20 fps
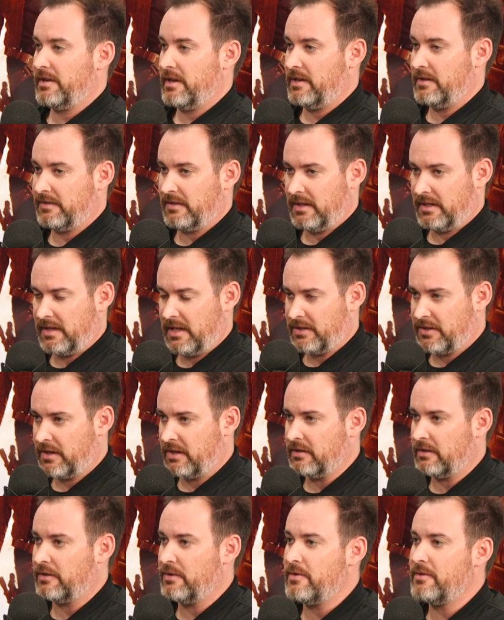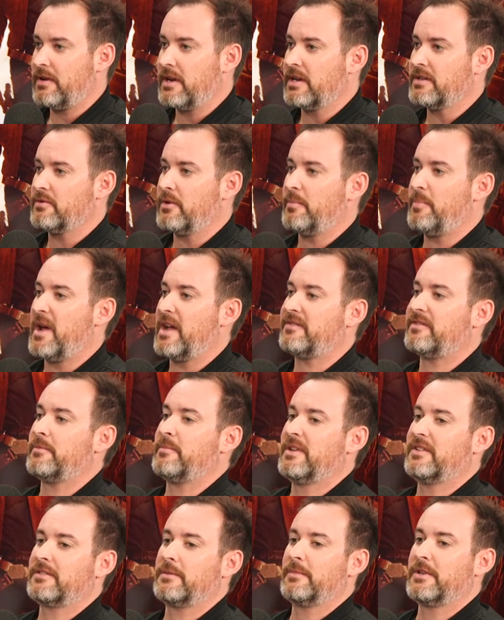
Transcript: he's like, they turned Luke into a pessimist.